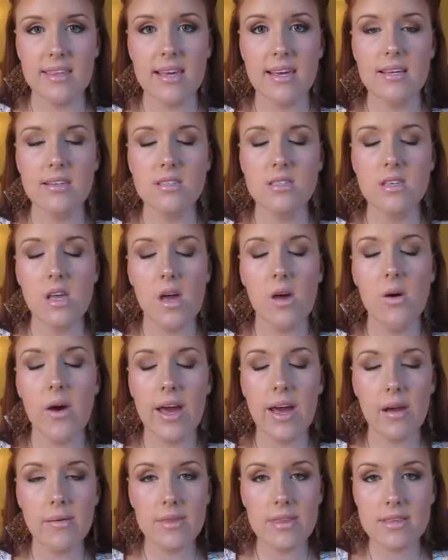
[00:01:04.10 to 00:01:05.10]
this. So
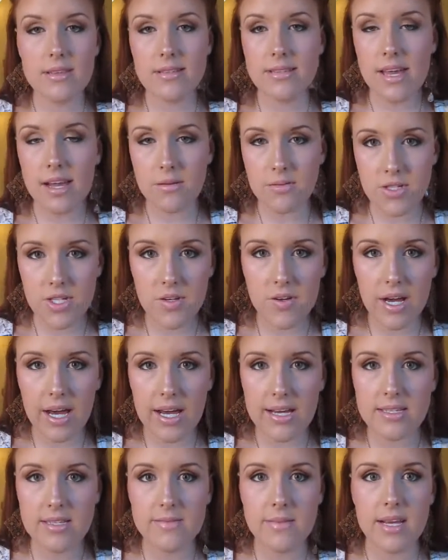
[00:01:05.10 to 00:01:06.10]
I hope that this helps you guys.